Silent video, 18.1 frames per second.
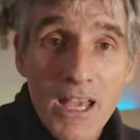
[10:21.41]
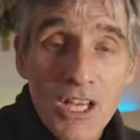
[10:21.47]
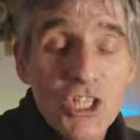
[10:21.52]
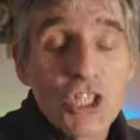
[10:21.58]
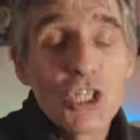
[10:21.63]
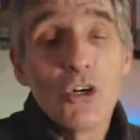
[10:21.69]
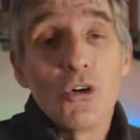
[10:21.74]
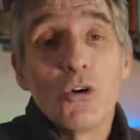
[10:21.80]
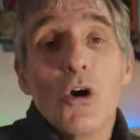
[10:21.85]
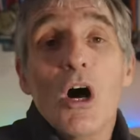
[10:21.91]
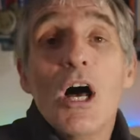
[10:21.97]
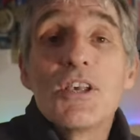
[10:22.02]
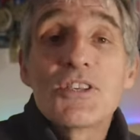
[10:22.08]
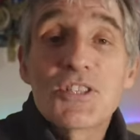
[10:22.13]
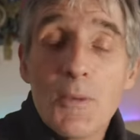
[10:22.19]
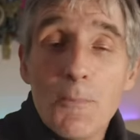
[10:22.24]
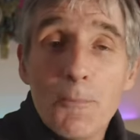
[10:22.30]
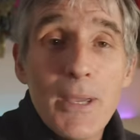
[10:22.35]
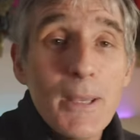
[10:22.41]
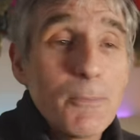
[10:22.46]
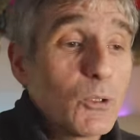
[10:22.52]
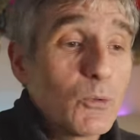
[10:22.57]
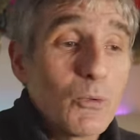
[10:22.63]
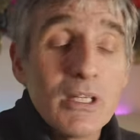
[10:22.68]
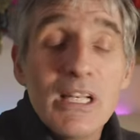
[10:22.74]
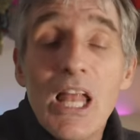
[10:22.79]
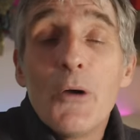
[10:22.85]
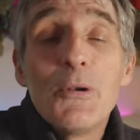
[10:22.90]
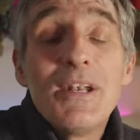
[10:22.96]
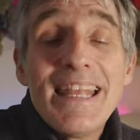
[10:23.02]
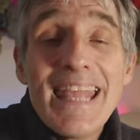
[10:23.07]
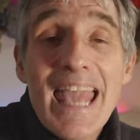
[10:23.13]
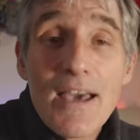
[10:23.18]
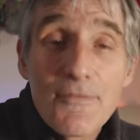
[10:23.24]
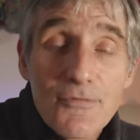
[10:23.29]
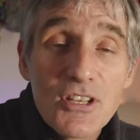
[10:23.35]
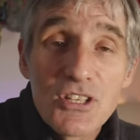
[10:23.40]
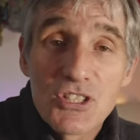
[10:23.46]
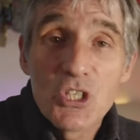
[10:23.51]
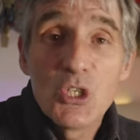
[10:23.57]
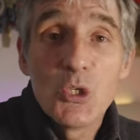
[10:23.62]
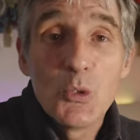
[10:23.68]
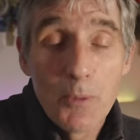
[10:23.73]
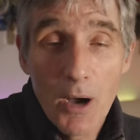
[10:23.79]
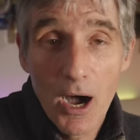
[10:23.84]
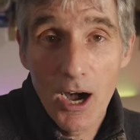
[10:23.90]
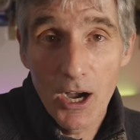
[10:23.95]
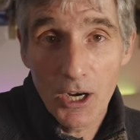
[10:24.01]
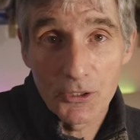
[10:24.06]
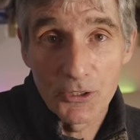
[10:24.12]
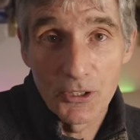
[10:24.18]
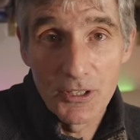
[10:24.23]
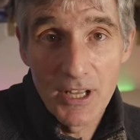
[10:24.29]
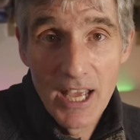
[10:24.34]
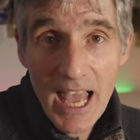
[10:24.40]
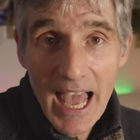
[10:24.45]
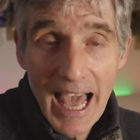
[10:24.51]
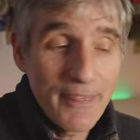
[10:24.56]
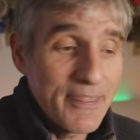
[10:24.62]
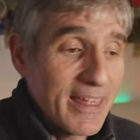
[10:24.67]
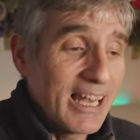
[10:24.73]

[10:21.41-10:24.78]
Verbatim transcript: Sure, some people will only ever do parkrun, and